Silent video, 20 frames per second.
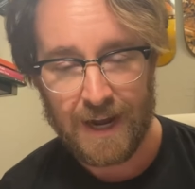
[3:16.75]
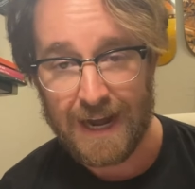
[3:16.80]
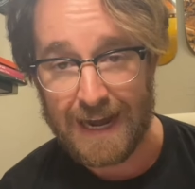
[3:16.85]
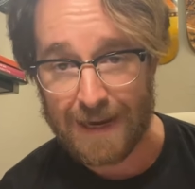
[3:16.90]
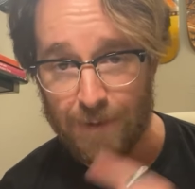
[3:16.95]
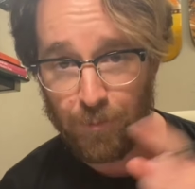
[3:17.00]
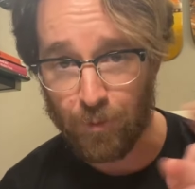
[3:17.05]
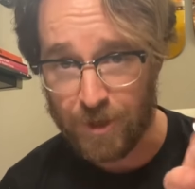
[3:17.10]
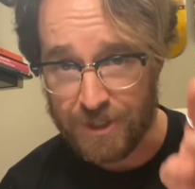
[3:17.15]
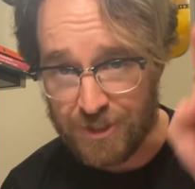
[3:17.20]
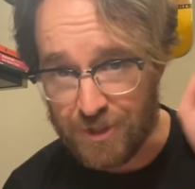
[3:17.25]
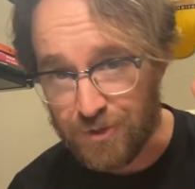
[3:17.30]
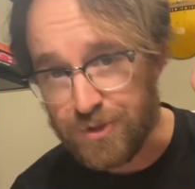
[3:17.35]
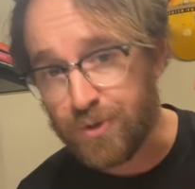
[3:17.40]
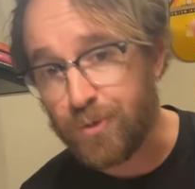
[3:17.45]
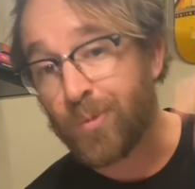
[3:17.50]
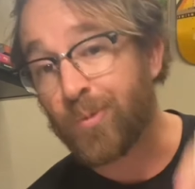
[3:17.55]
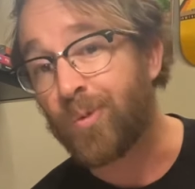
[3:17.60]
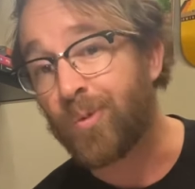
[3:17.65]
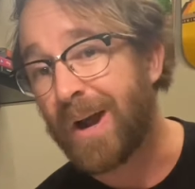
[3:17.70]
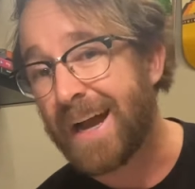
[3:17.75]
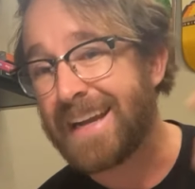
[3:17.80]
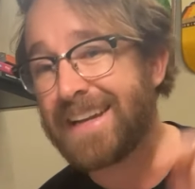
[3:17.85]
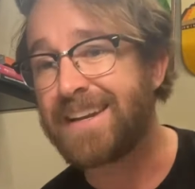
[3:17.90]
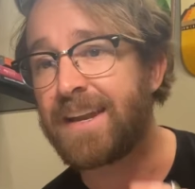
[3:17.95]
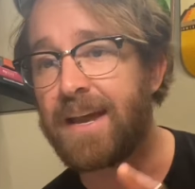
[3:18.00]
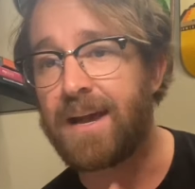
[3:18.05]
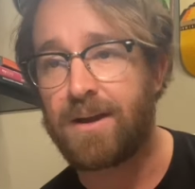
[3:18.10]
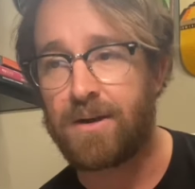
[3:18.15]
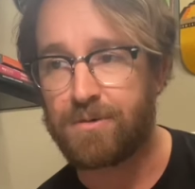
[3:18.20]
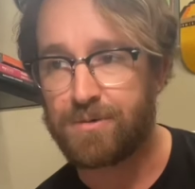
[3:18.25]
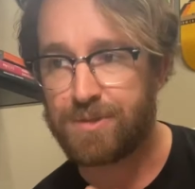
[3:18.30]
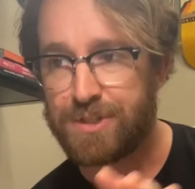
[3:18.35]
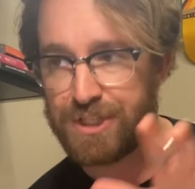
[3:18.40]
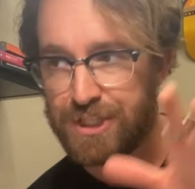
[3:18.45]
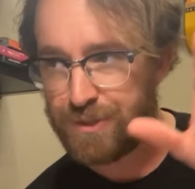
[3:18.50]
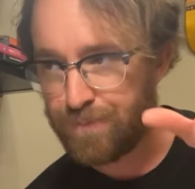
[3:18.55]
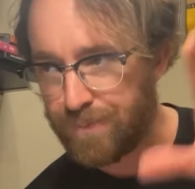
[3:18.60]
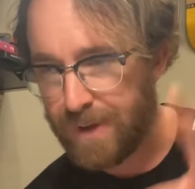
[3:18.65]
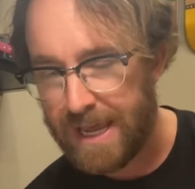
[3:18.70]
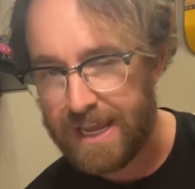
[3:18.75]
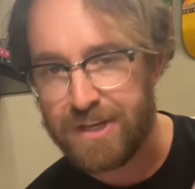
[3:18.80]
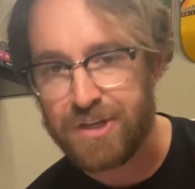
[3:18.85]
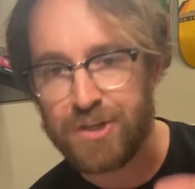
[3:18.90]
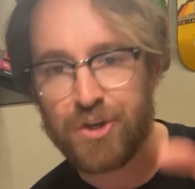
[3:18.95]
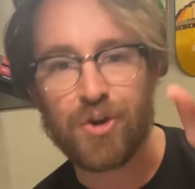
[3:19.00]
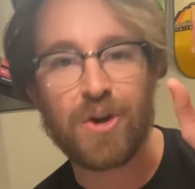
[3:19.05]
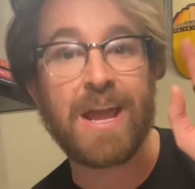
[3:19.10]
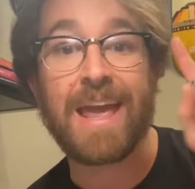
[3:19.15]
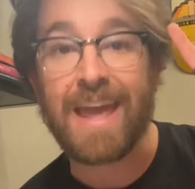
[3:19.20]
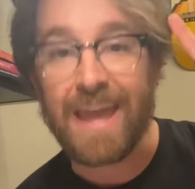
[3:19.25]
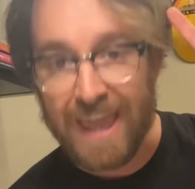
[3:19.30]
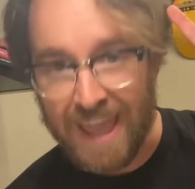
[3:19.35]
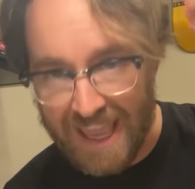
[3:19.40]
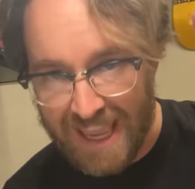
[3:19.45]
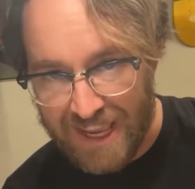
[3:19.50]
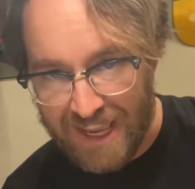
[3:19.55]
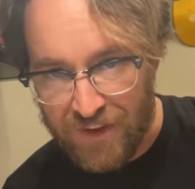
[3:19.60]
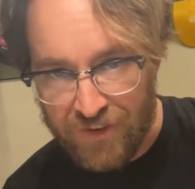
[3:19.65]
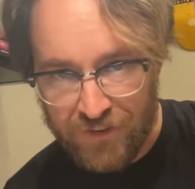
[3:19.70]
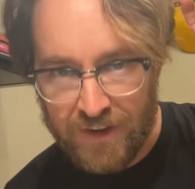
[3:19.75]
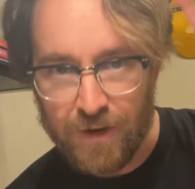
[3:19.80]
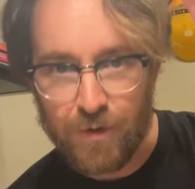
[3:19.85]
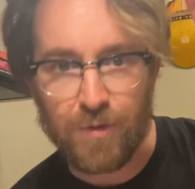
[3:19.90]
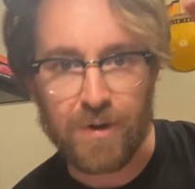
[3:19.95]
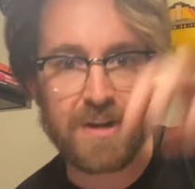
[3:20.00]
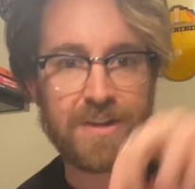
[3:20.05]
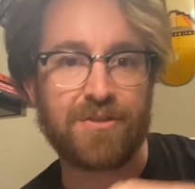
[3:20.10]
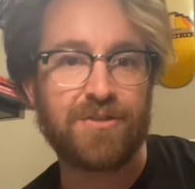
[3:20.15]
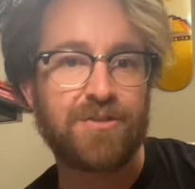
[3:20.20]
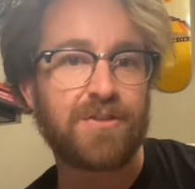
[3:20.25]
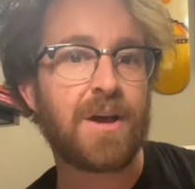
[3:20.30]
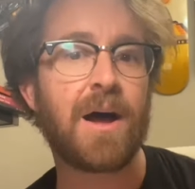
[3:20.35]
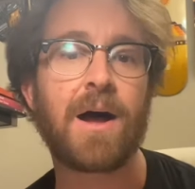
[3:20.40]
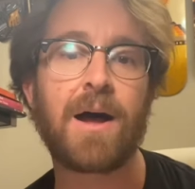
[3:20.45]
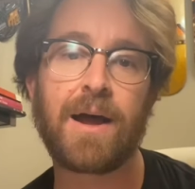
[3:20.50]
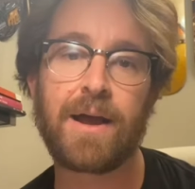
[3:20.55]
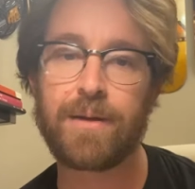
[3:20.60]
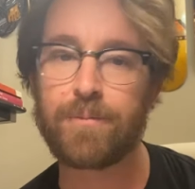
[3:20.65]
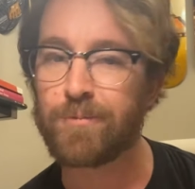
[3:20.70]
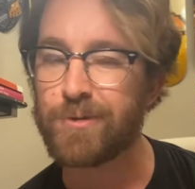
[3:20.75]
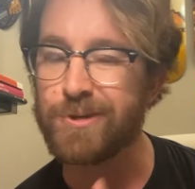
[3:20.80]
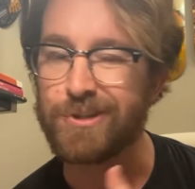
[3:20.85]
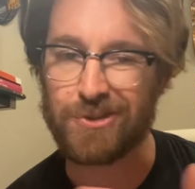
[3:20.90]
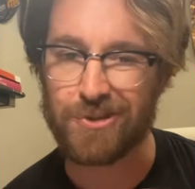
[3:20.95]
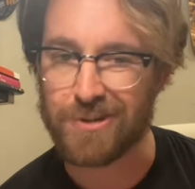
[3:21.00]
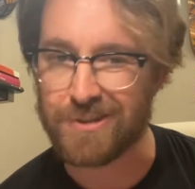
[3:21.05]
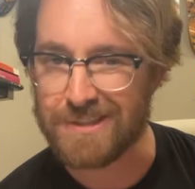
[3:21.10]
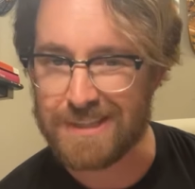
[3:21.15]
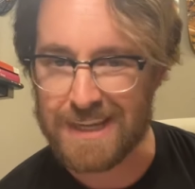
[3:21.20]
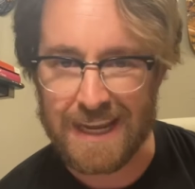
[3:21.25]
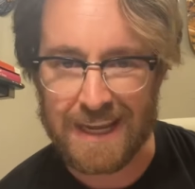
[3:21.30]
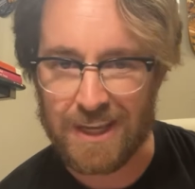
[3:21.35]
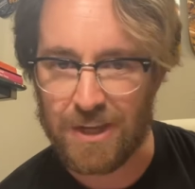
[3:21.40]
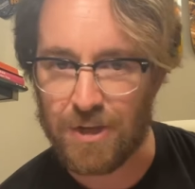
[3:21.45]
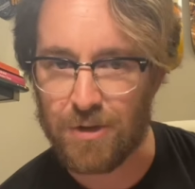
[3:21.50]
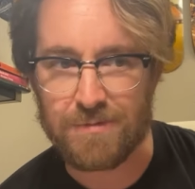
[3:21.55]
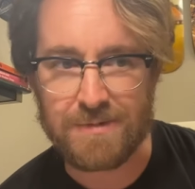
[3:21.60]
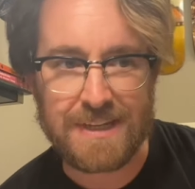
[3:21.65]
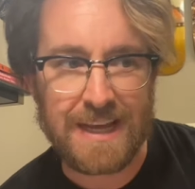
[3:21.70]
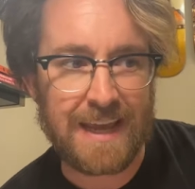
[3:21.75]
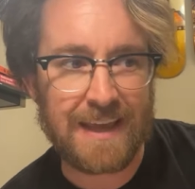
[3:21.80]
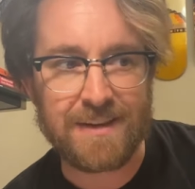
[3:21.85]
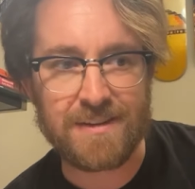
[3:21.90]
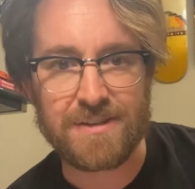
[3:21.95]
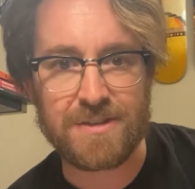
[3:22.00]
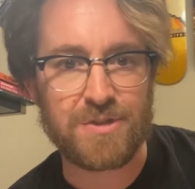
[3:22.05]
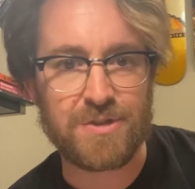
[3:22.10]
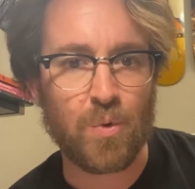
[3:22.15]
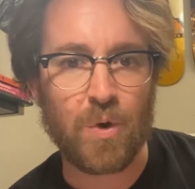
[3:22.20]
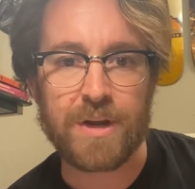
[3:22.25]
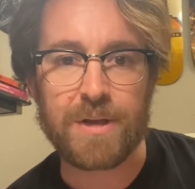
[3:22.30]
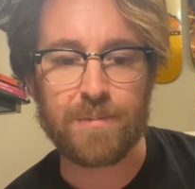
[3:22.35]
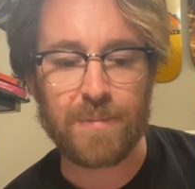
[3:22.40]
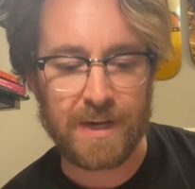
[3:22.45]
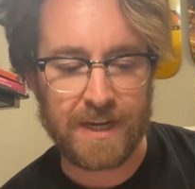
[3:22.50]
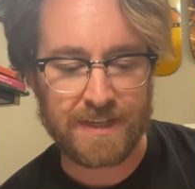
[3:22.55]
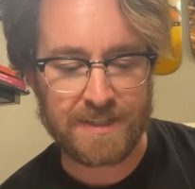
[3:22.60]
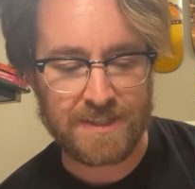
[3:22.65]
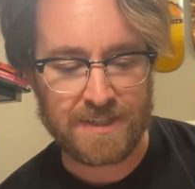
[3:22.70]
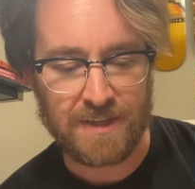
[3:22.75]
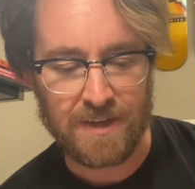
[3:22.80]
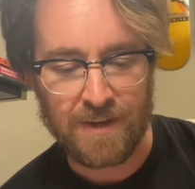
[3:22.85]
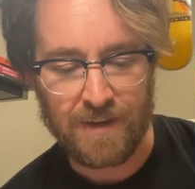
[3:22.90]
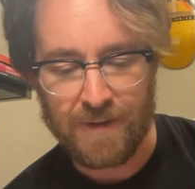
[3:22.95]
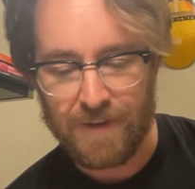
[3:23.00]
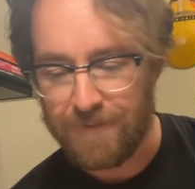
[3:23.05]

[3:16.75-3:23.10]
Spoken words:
I want you to right now spend your asynchronous time, which should take you 10 to 20 minutes,